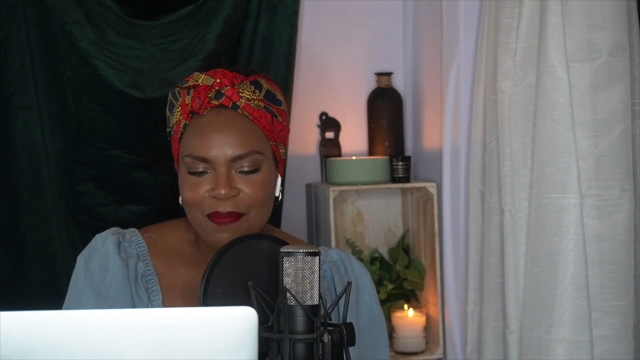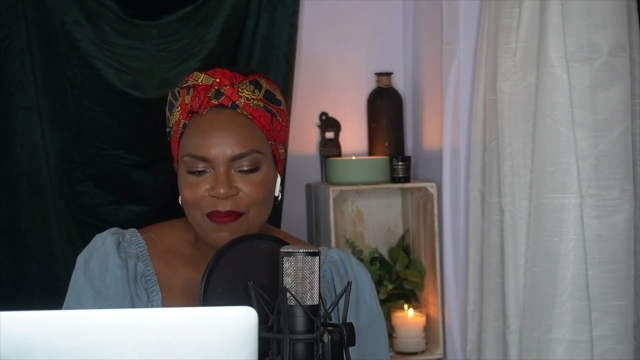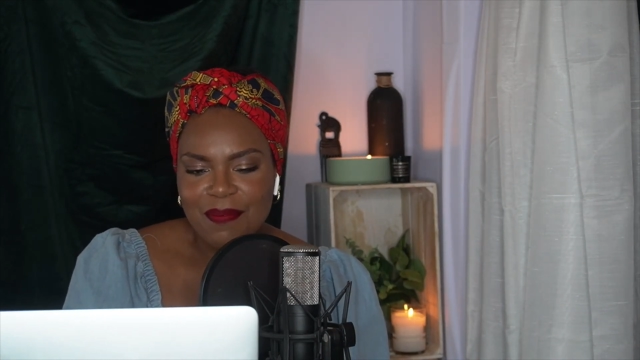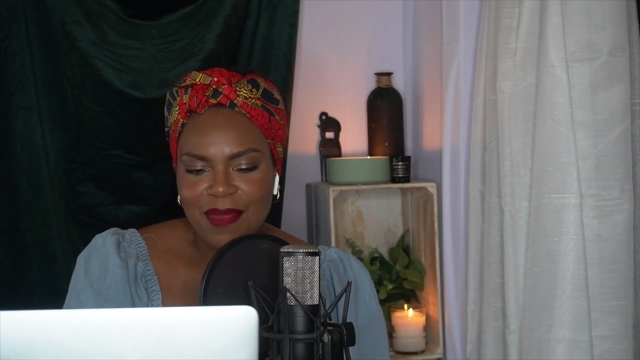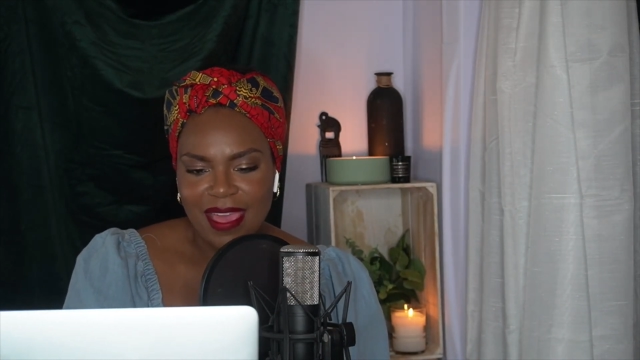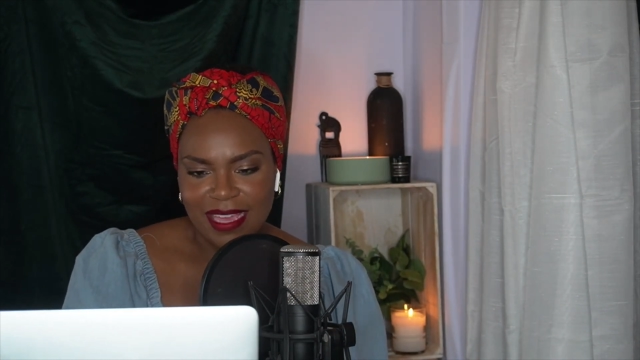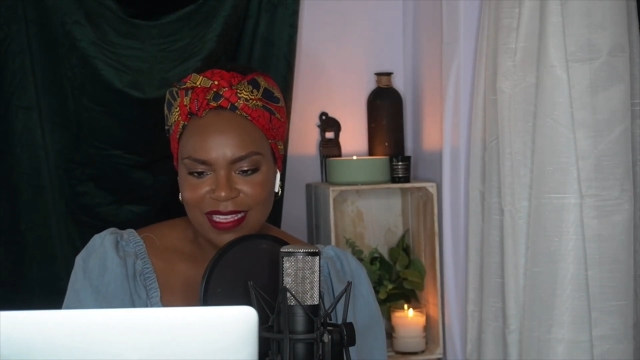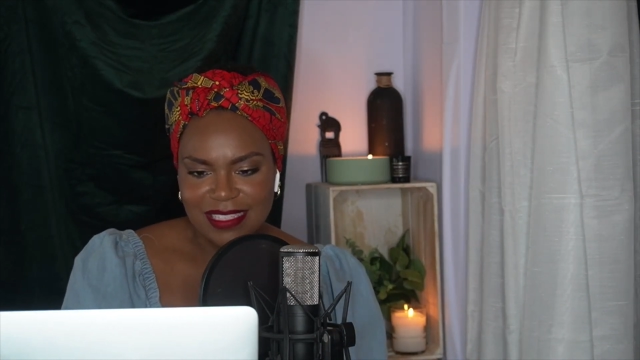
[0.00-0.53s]

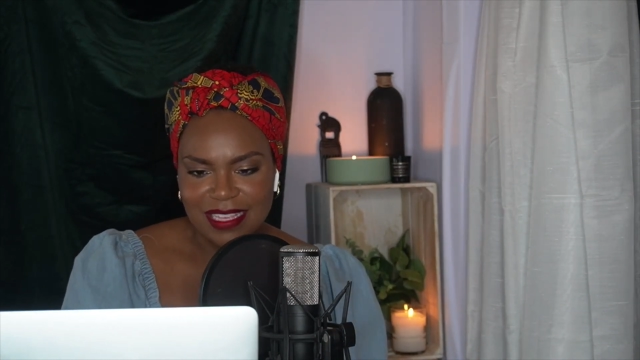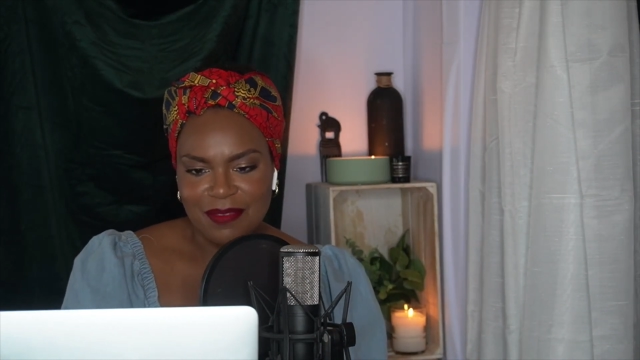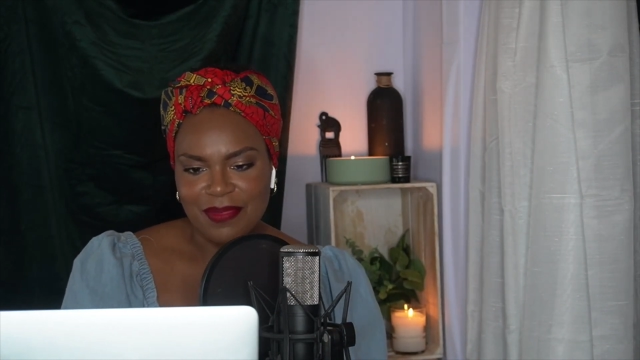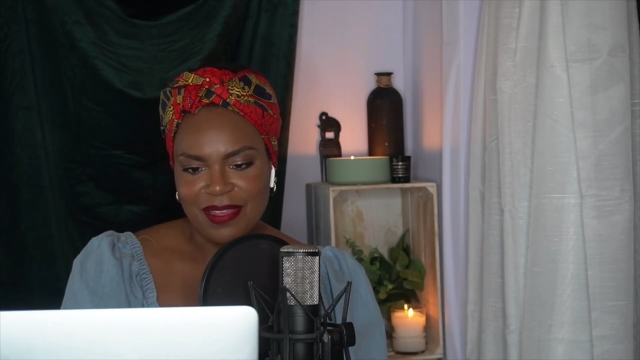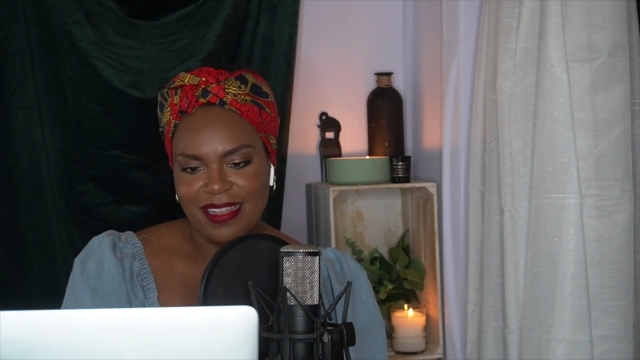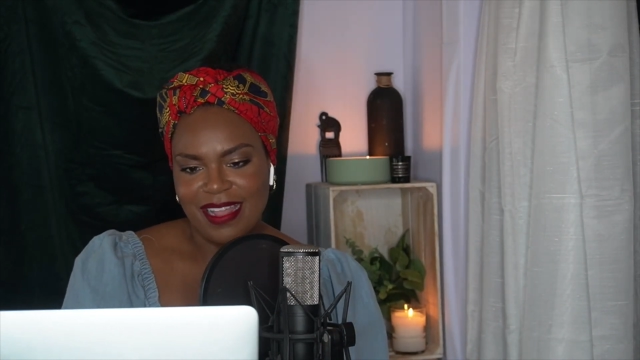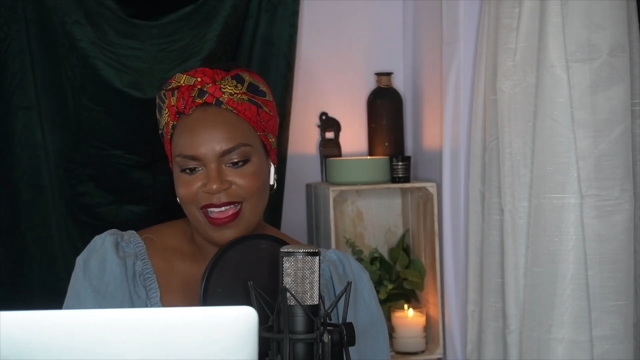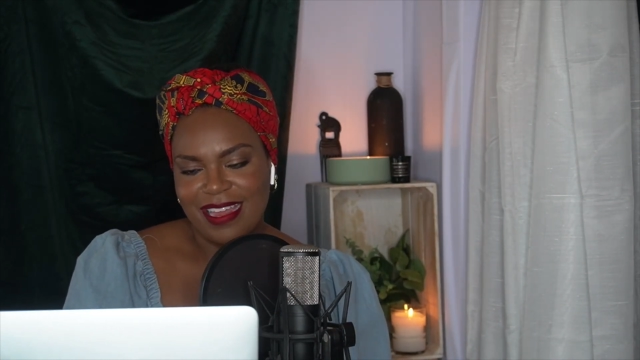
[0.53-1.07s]

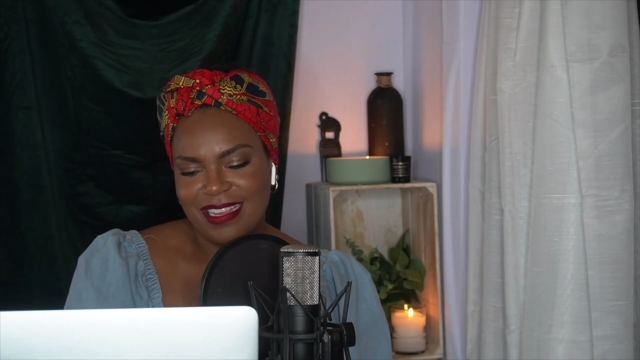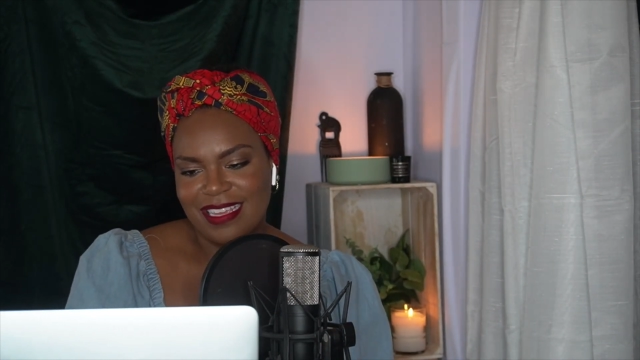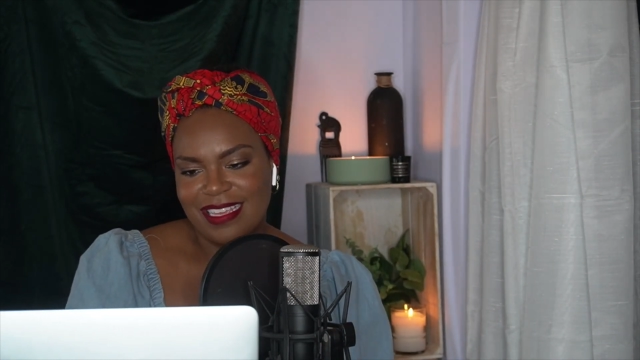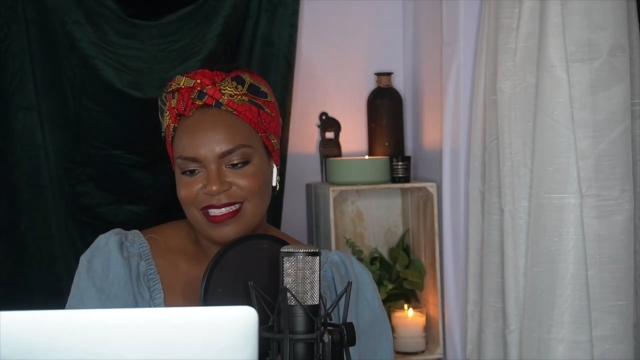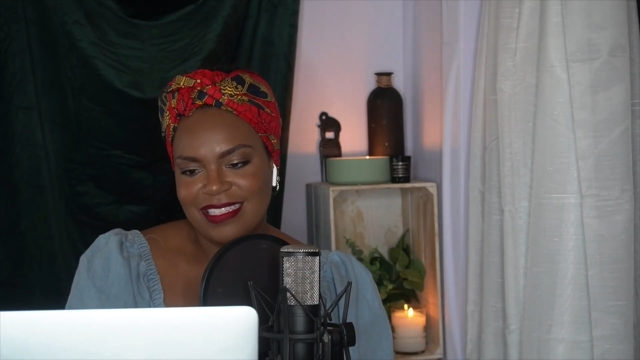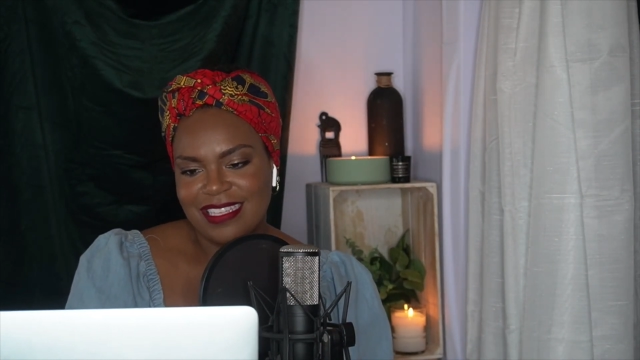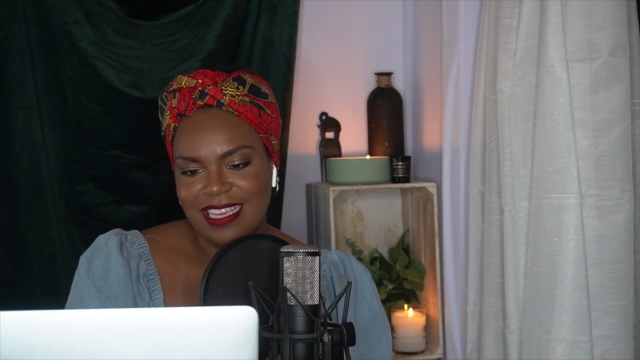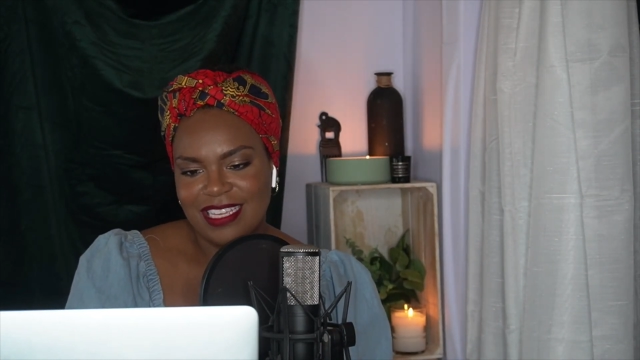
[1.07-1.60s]
amazing
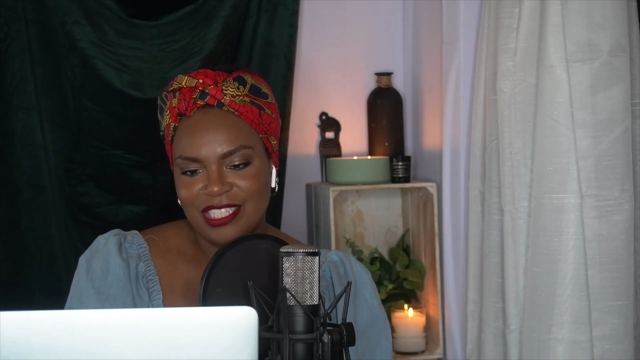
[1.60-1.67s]
Pilates